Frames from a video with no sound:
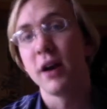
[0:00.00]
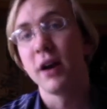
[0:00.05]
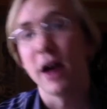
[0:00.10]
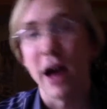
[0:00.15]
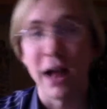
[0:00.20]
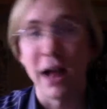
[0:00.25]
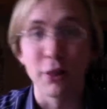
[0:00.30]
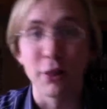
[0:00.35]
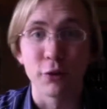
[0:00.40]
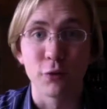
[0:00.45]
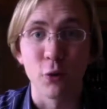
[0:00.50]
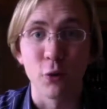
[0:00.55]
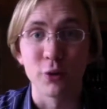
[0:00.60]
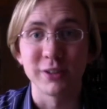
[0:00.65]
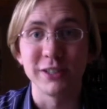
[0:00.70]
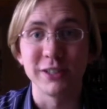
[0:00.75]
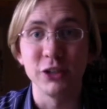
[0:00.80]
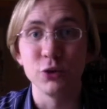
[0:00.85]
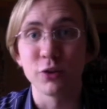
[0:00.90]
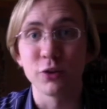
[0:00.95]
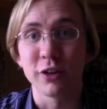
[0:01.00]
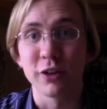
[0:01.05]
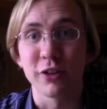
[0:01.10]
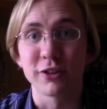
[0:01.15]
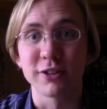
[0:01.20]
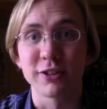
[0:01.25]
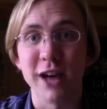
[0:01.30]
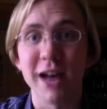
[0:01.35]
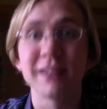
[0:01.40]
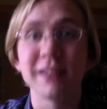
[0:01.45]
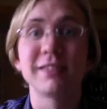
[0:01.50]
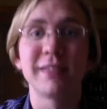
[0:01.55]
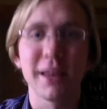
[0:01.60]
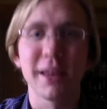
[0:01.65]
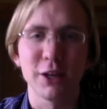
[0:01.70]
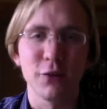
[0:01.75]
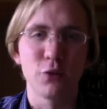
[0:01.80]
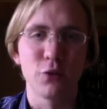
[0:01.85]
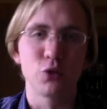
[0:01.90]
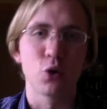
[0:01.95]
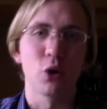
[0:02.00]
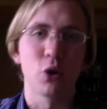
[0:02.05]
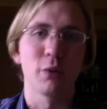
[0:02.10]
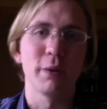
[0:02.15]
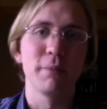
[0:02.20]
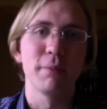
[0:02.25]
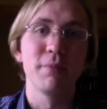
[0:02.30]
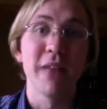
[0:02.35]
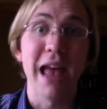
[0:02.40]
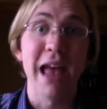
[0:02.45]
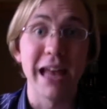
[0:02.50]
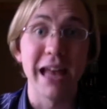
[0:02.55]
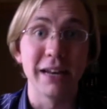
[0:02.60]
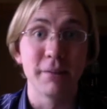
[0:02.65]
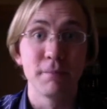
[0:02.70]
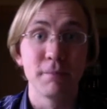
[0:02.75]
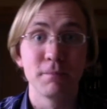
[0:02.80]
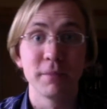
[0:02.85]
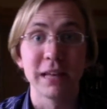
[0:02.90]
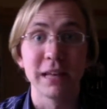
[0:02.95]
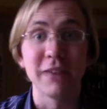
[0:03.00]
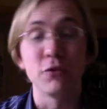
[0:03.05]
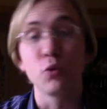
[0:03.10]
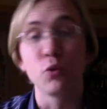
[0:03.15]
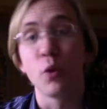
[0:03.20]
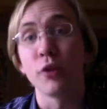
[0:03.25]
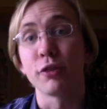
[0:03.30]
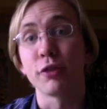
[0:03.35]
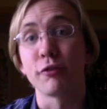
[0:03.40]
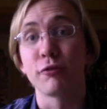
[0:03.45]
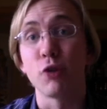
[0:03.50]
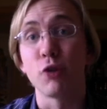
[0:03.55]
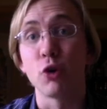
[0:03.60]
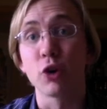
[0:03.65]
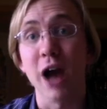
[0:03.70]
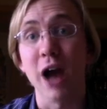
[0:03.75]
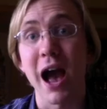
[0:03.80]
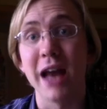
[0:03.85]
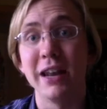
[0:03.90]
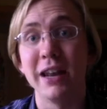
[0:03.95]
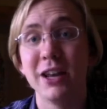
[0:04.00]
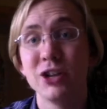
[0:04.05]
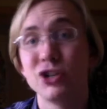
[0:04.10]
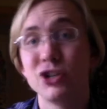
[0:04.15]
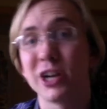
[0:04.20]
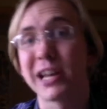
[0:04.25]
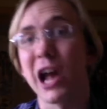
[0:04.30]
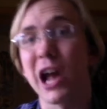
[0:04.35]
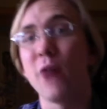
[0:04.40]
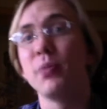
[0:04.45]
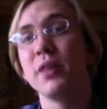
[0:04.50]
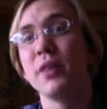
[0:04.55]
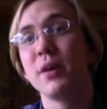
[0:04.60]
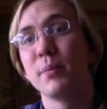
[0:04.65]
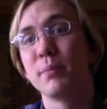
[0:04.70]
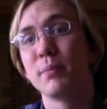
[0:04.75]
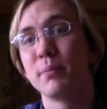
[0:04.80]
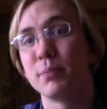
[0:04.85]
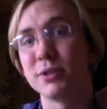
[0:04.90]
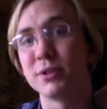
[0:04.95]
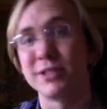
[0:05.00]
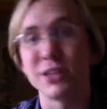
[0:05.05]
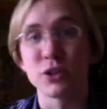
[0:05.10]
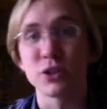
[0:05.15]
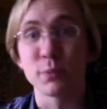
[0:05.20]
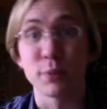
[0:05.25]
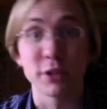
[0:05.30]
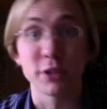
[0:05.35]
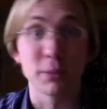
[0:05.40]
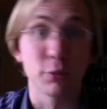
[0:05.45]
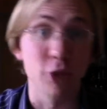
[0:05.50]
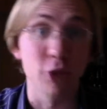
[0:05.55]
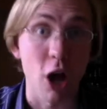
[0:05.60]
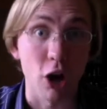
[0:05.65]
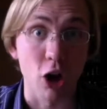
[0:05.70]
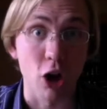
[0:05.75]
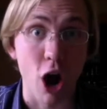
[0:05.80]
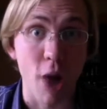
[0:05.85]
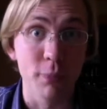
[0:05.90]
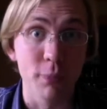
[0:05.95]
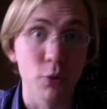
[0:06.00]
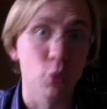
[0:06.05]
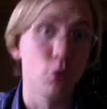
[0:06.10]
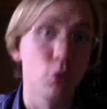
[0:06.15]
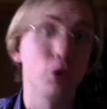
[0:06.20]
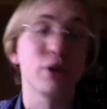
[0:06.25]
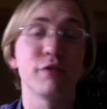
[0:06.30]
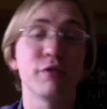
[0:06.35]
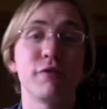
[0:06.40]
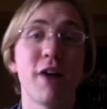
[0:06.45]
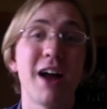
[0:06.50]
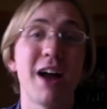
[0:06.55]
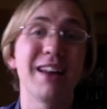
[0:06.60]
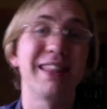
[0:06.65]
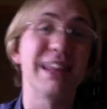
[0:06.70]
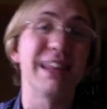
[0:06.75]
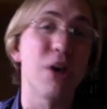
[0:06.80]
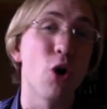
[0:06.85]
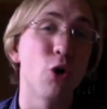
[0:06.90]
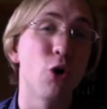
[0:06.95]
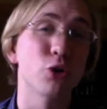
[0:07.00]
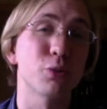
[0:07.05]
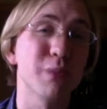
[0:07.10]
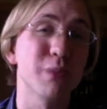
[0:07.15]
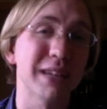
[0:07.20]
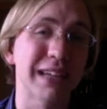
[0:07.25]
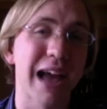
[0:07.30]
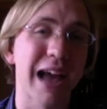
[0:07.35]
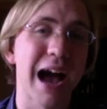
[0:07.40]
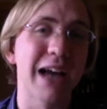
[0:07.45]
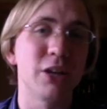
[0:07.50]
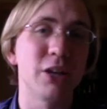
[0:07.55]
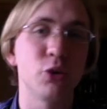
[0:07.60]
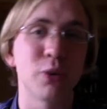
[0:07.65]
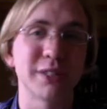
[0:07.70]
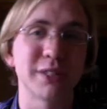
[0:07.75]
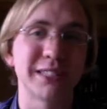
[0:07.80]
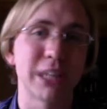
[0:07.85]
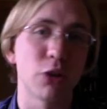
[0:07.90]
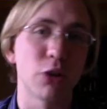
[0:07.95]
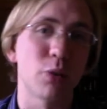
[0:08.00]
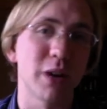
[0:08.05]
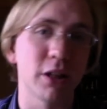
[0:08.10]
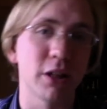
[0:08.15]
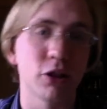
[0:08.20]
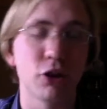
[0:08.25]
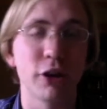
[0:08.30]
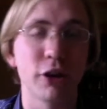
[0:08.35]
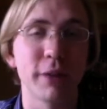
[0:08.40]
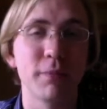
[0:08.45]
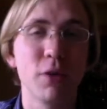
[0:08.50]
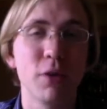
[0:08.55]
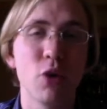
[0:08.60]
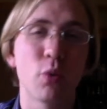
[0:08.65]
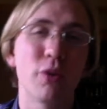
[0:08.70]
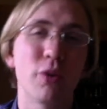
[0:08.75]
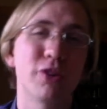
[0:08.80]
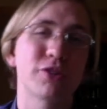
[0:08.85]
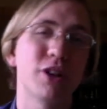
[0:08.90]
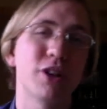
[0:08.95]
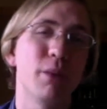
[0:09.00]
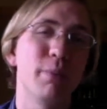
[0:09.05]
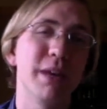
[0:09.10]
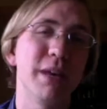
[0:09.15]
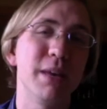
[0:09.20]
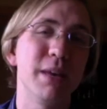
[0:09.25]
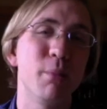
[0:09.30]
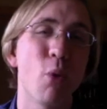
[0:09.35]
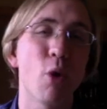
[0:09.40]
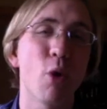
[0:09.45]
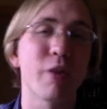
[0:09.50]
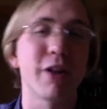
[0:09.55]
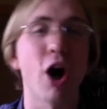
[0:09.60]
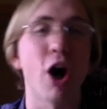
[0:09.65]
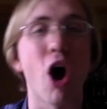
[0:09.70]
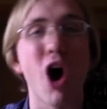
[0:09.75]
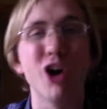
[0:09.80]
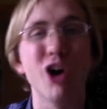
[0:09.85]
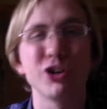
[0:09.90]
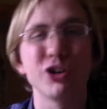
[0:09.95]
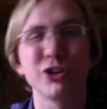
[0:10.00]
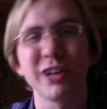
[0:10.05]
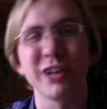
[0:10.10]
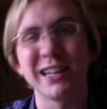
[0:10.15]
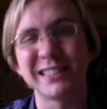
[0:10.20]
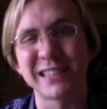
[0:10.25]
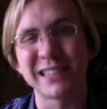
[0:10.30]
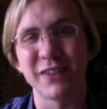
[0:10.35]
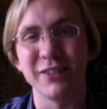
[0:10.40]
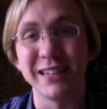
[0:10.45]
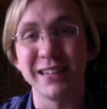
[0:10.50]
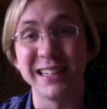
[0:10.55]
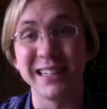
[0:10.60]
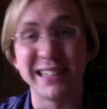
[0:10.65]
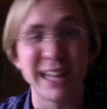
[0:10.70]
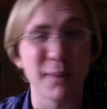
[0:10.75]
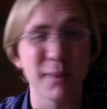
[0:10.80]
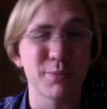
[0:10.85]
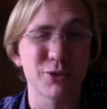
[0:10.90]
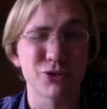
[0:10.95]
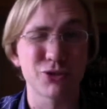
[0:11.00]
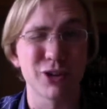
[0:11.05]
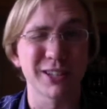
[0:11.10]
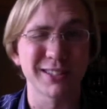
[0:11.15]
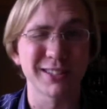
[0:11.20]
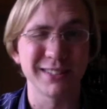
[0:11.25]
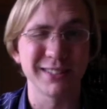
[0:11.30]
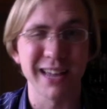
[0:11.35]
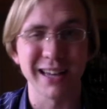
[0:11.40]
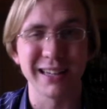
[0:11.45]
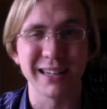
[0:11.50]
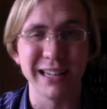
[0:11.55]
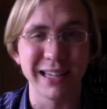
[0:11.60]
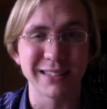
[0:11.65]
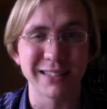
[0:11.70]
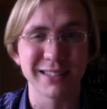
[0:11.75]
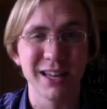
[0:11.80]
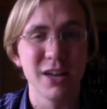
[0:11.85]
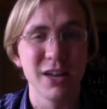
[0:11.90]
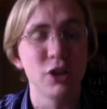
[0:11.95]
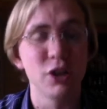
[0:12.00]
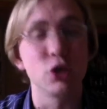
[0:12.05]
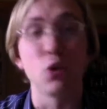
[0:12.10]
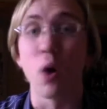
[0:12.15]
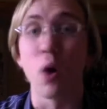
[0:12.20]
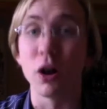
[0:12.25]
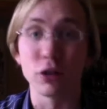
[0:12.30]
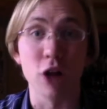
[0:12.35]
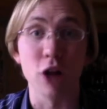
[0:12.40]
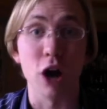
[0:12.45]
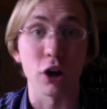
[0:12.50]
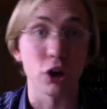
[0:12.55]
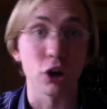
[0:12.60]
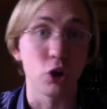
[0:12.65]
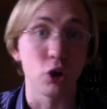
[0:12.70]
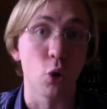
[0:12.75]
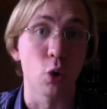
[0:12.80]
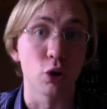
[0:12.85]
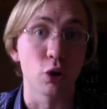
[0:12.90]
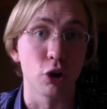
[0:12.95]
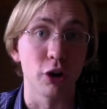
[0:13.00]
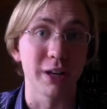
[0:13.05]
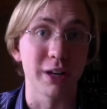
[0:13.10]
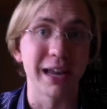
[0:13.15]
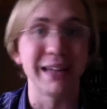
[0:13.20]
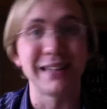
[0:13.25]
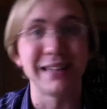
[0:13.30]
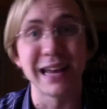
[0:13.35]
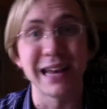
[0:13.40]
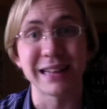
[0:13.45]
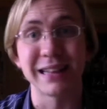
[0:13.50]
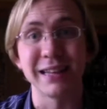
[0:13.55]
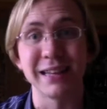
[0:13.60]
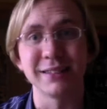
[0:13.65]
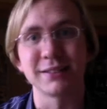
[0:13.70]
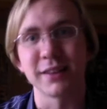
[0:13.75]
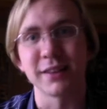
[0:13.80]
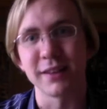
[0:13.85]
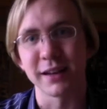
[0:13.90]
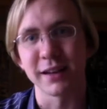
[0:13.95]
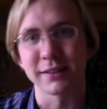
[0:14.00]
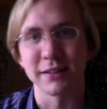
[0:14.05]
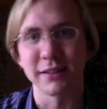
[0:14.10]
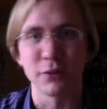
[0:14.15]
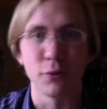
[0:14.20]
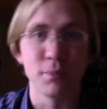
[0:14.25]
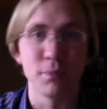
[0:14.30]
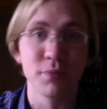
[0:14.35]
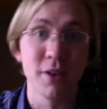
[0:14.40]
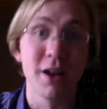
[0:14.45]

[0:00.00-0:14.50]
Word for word: I look forward to seeing you on the other side. Thank you for joining me. And if you want the full guide, check out Precision Principle dot com, where you can find the ultimate guide to accelerated learning, where there's going to be more than one hundred seventy tips, tricks, and techniques to unlock your learning and take things to the next level.